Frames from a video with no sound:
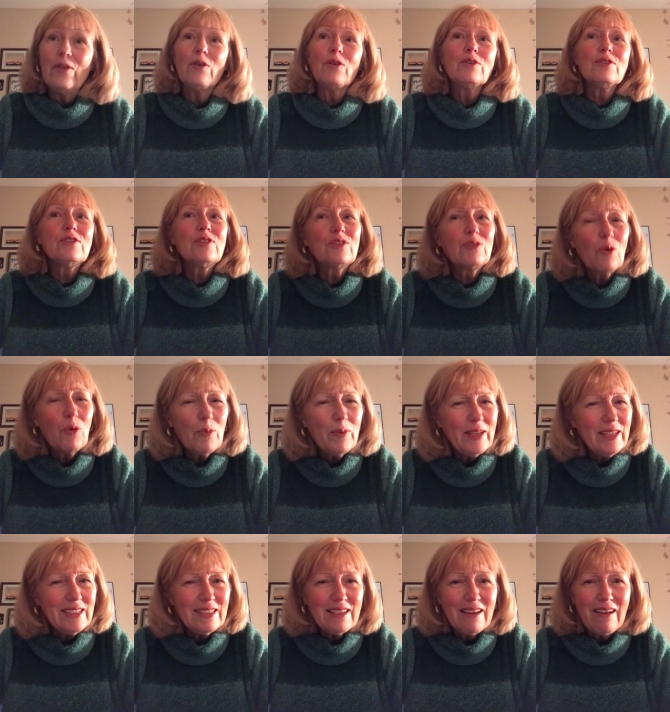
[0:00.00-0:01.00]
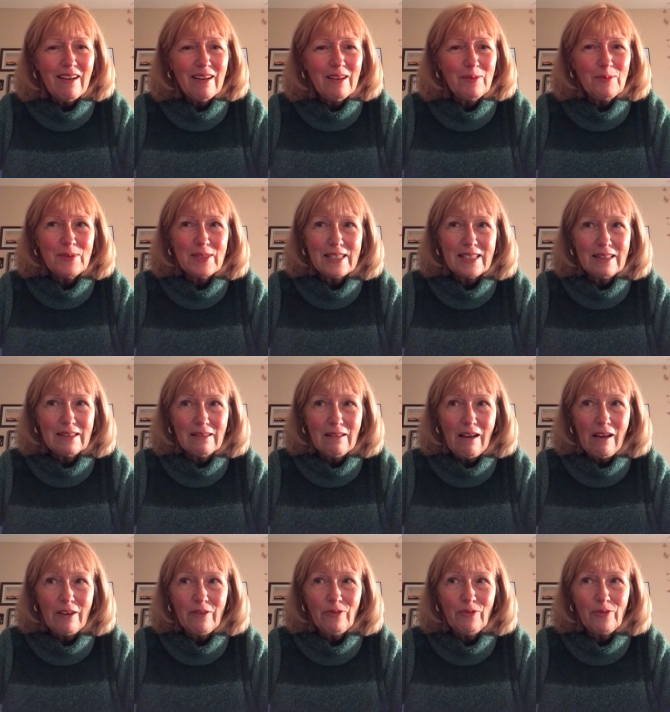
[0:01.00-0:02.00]
There are so many times in
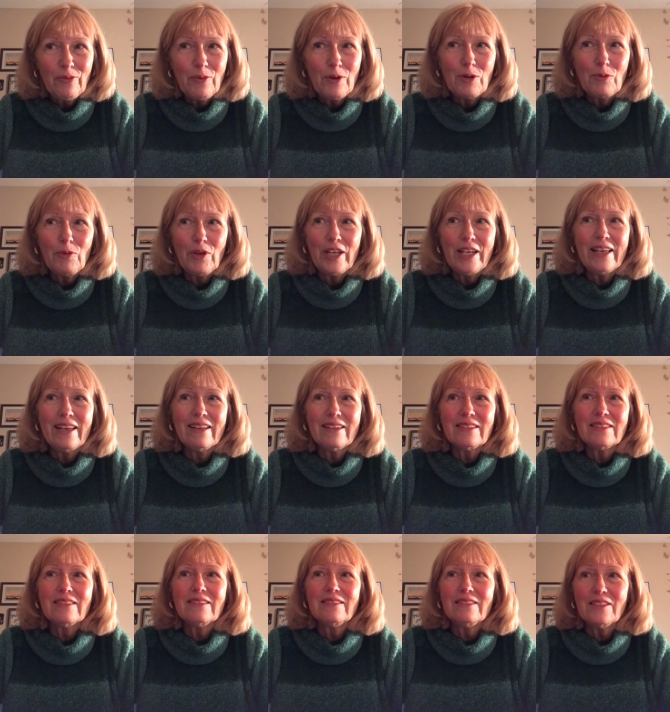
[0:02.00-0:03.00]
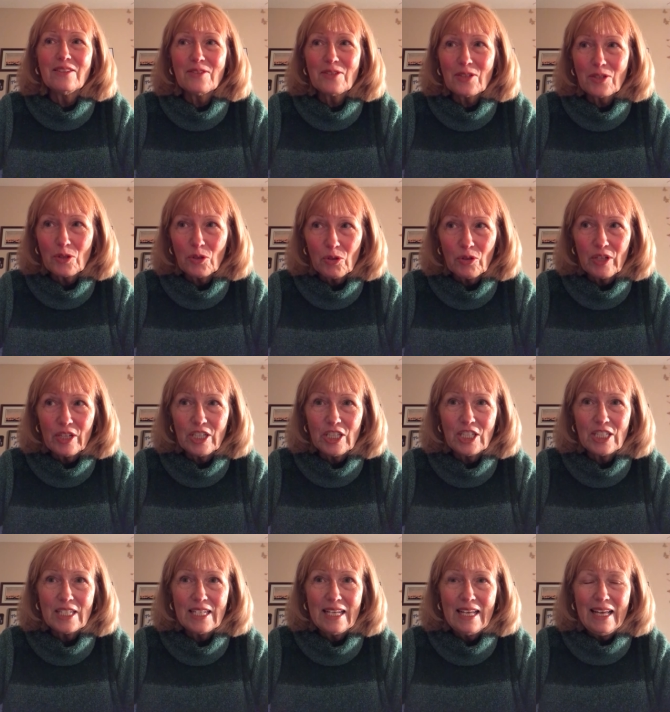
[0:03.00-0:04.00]
life when we get
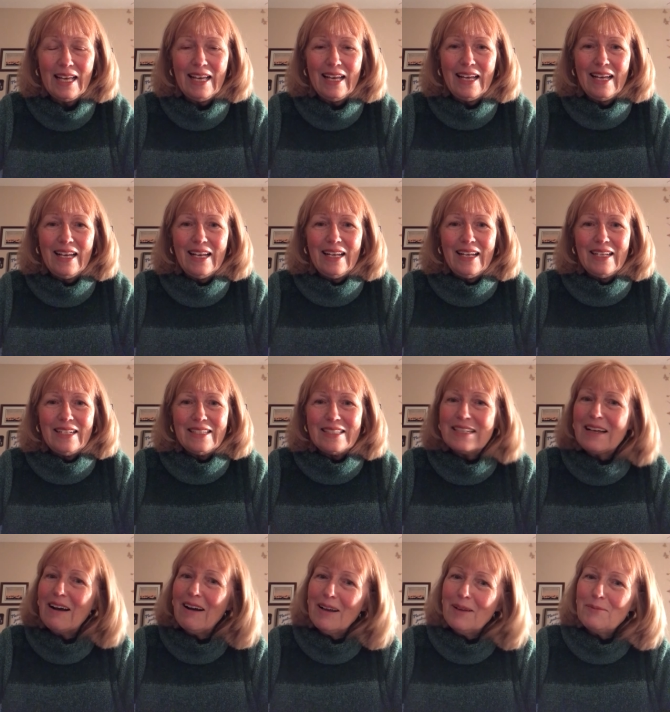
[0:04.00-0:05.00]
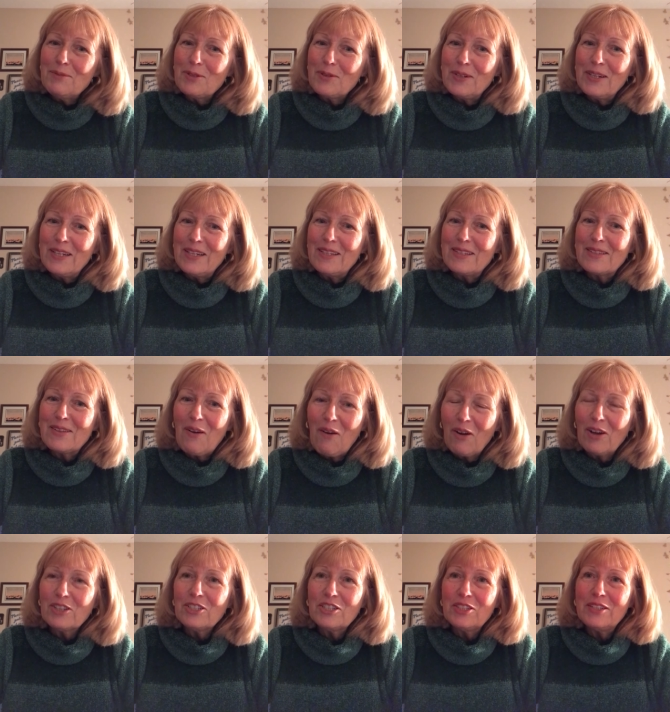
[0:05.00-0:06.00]
discouraged, times when it is
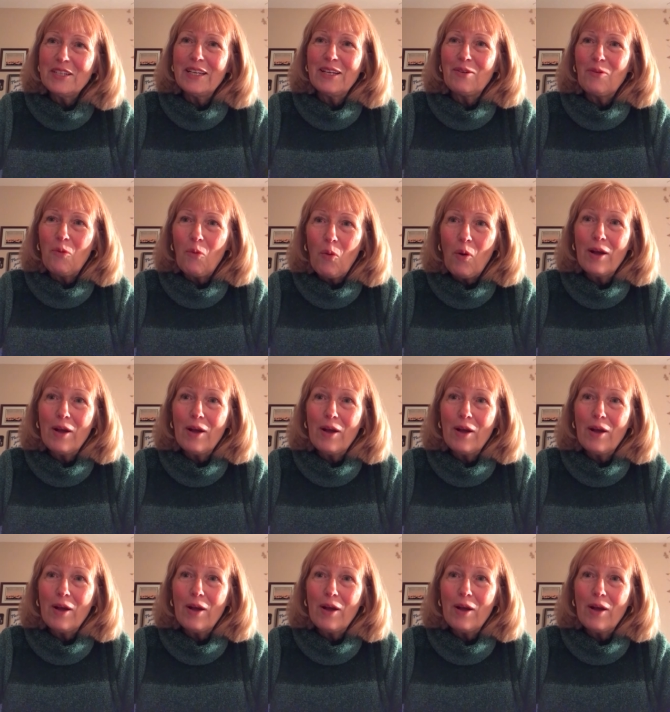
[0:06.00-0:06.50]
hard to take